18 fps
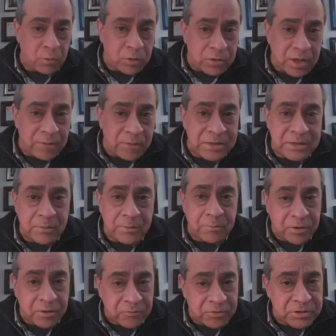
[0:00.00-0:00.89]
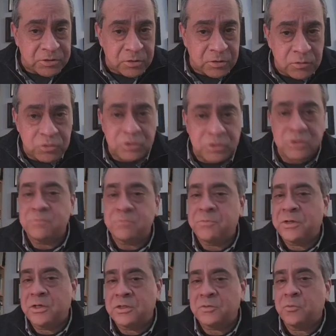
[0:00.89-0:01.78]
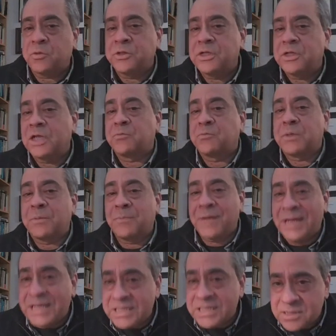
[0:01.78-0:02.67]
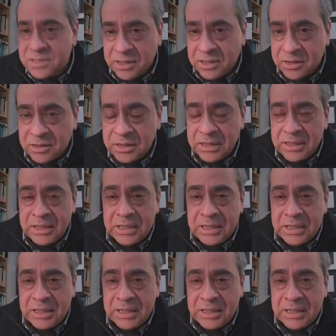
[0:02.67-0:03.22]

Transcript: Would have been the perfect solution because we're not replacing